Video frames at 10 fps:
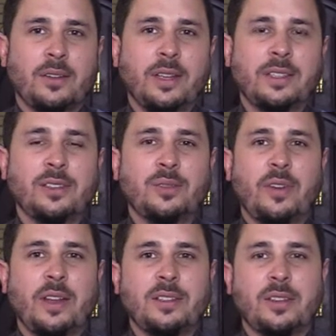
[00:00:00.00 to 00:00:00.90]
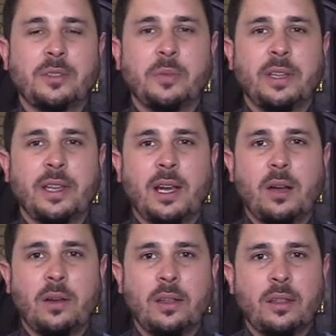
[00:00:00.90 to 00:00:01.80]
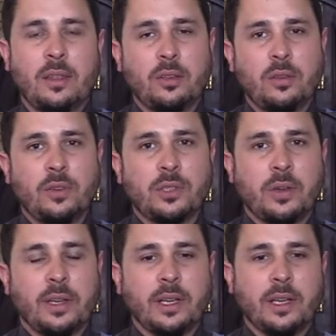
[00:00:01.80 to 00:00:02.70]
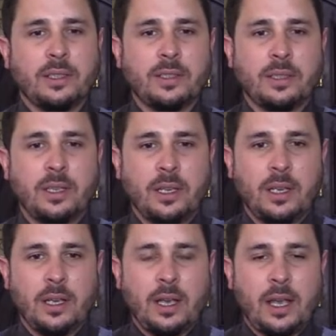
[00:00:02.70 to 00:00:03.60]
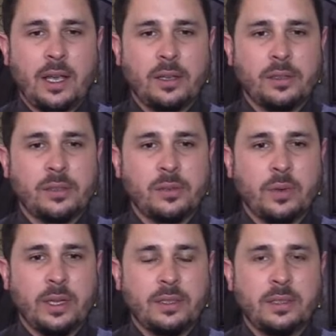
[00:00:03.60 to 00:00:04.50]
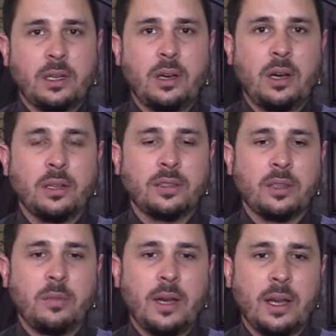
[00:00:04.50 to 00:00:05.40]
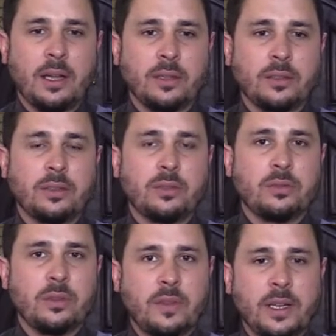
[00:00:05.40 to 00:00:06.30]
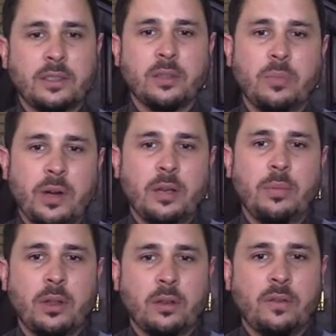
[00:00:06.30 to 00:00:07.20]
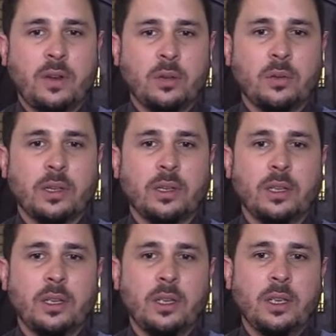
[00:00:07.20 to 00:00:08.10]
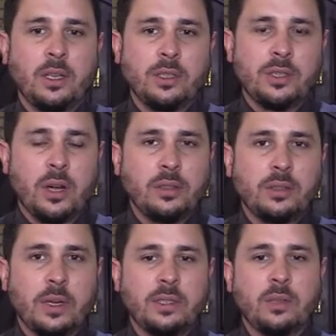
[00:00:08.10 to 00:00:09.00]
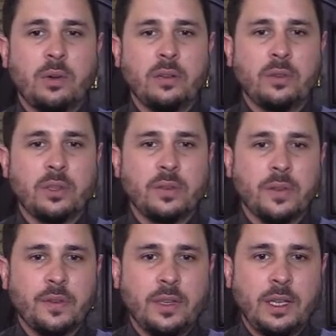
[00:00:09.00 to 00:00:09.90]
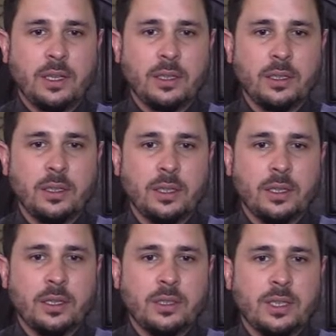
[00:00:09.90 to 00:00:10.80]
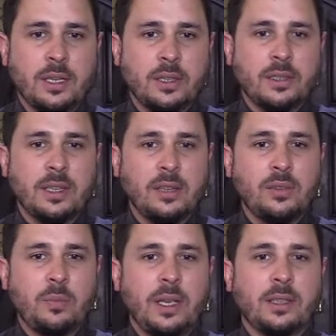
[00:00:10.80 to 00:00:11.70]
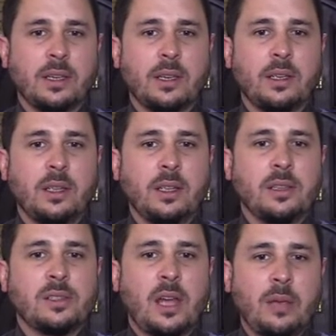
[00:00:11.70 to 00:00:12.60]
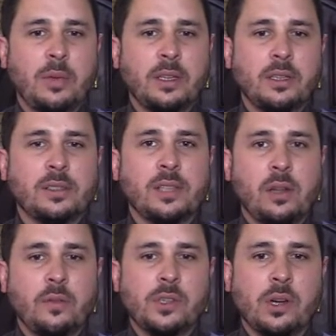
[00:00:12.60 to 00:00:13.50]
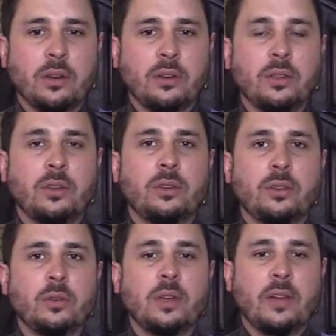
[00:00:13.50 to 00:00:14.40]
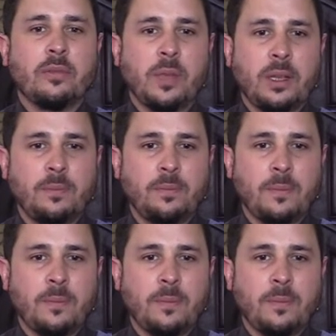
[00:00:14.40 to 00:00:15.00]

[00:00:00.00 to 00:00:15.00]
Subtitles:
Greetings, friends, this midday hour. Thank you for joining us as we still our hearts and minds to reflect and pray upon the following. John 21, verse 15. Jesus said to Peter, "Simon, son of John, do you love me?"